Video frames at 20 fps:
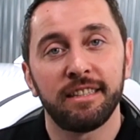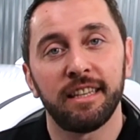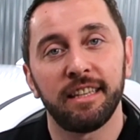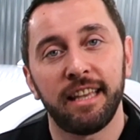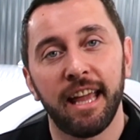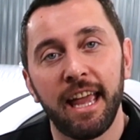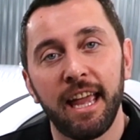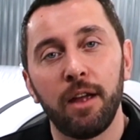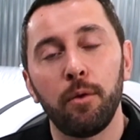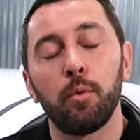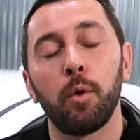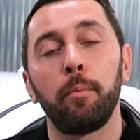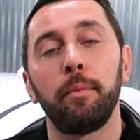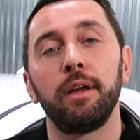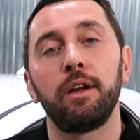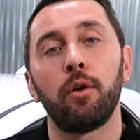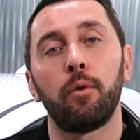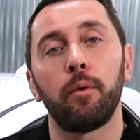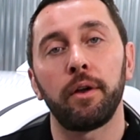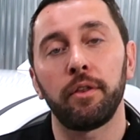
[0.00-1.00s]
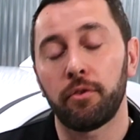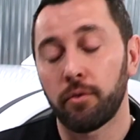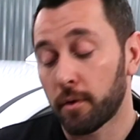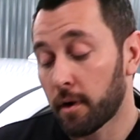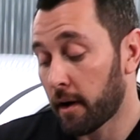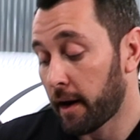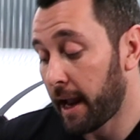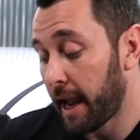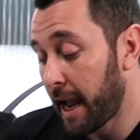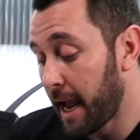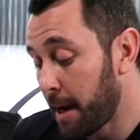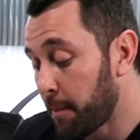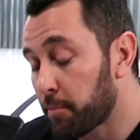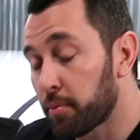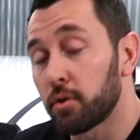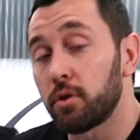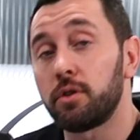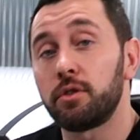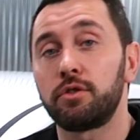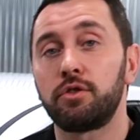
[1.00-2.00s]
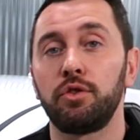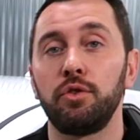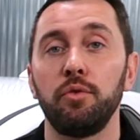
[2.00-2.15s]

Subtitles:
Today we'll be going through our April